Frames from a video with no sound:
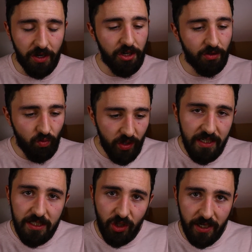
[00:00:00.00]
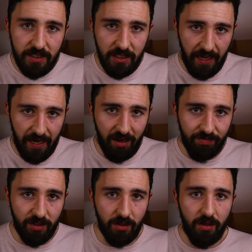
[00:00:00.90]
that you're really trying to get
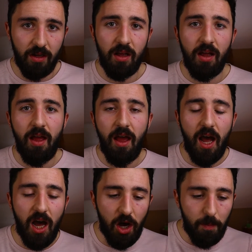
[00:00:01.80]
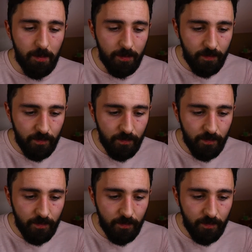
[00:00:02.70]
after. And